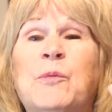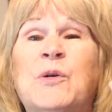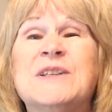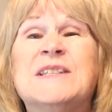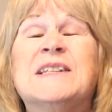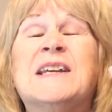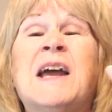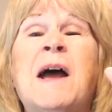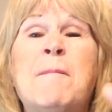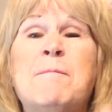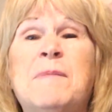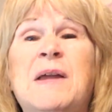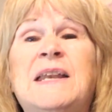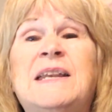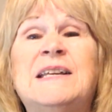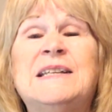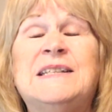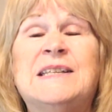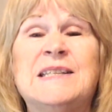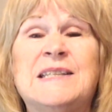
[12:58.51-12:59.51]
was
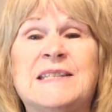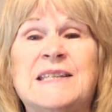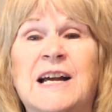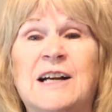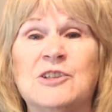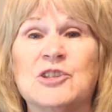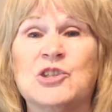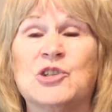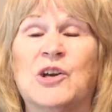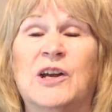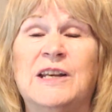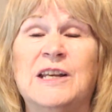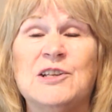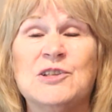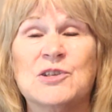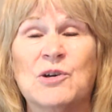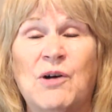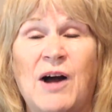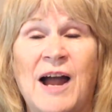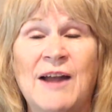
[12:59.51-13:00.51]
committed to sales training.
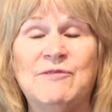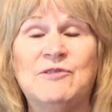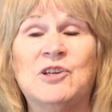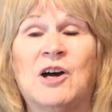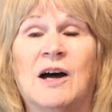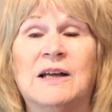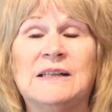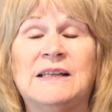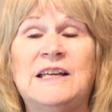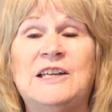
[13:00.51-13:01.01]
So I've taught